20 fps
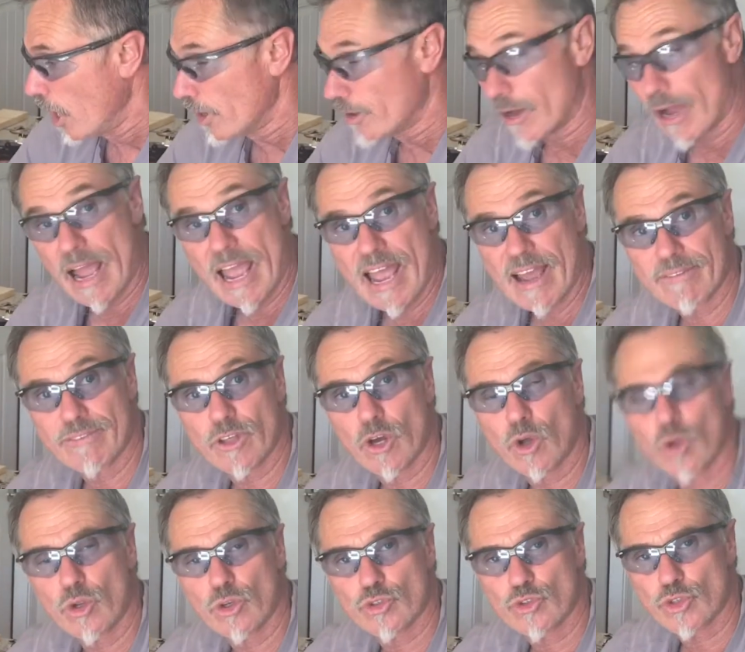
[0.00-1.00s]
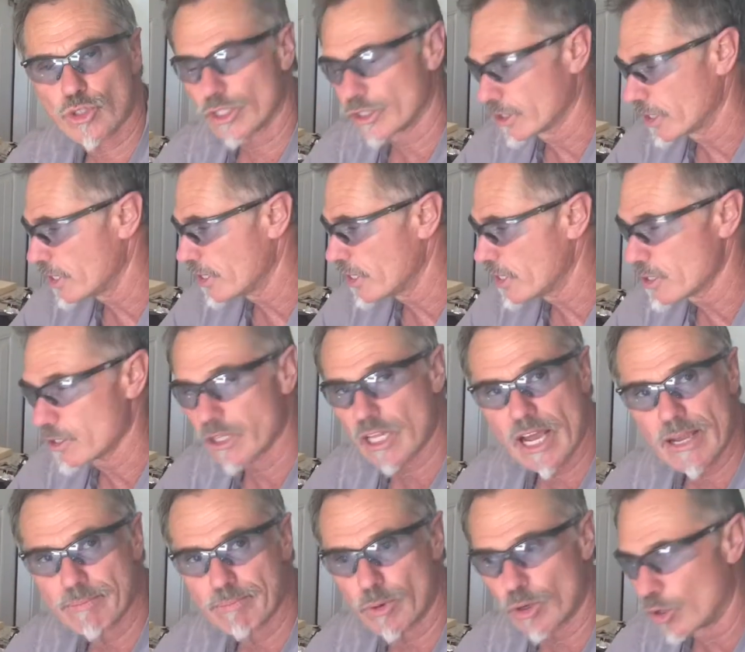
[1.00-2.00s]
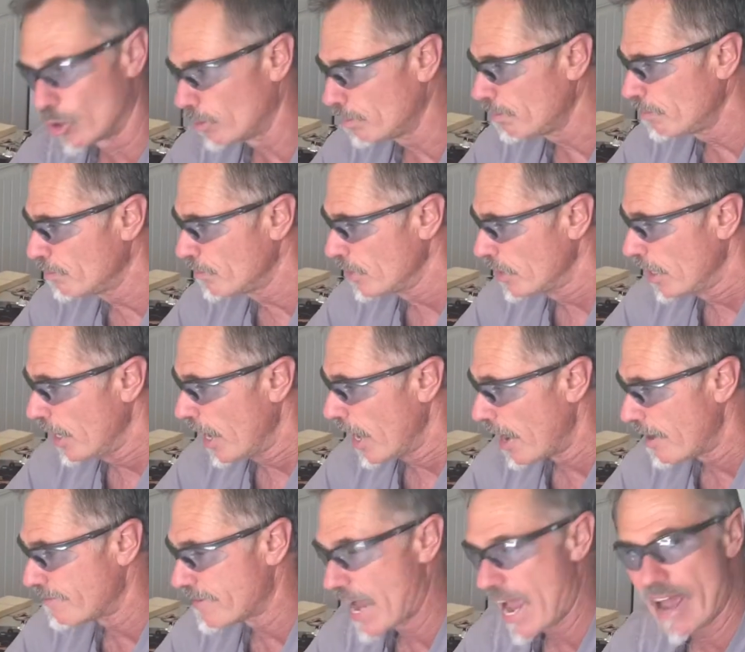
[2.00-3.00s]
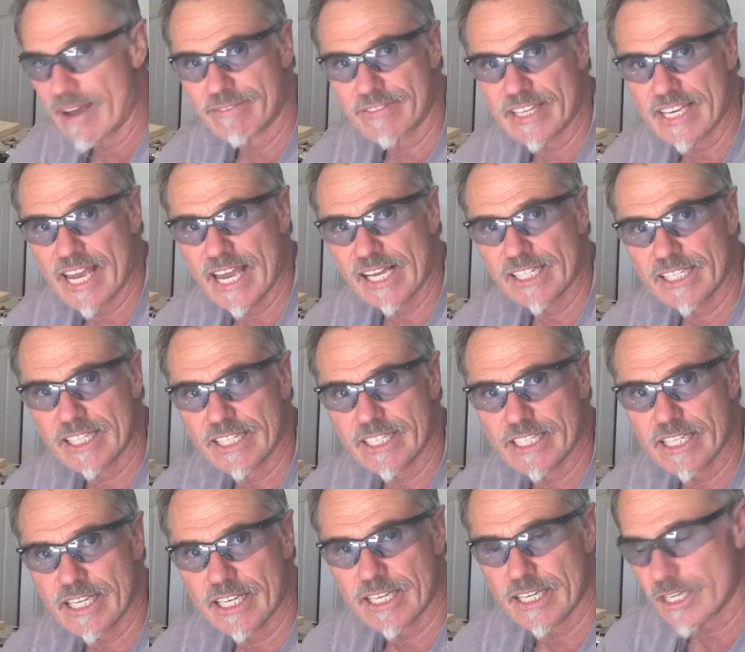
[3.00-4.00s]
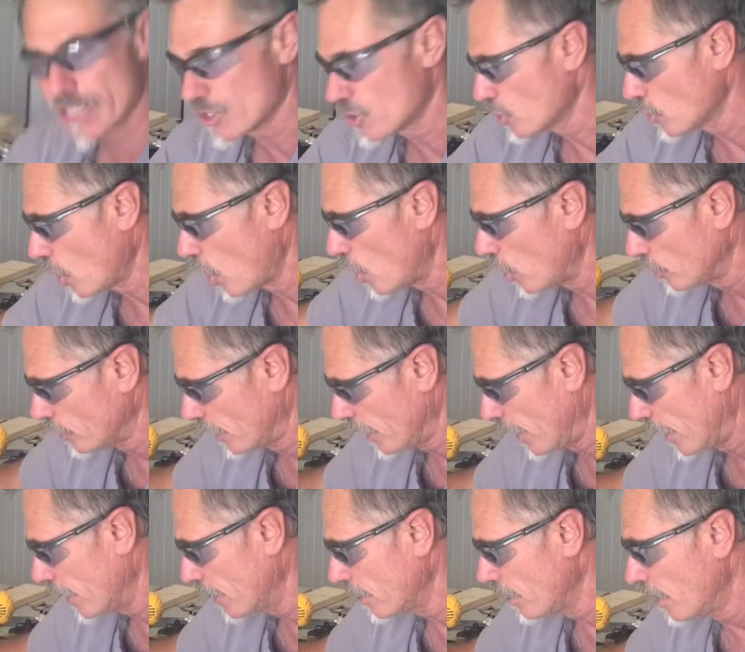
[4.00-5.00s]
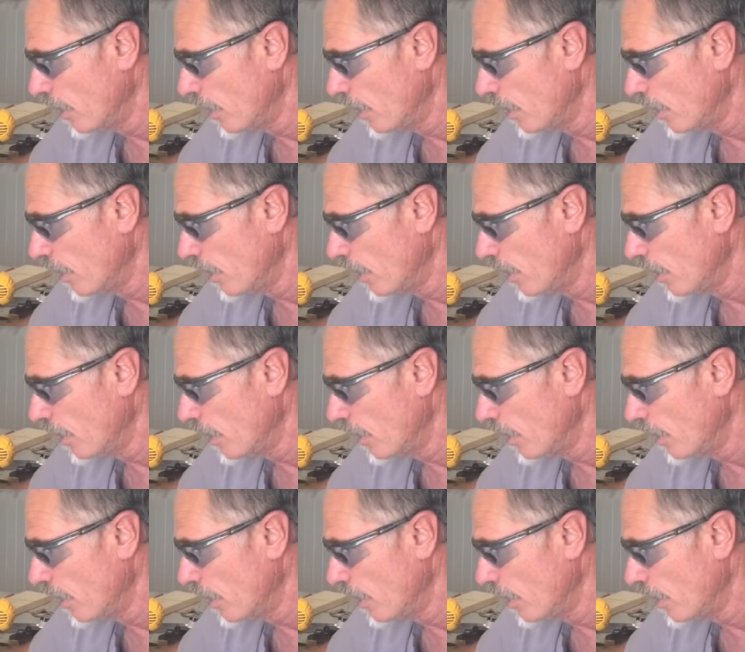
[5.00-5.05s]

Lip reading: I have the hole drilled in this light bulb. I've had the LED installed in it.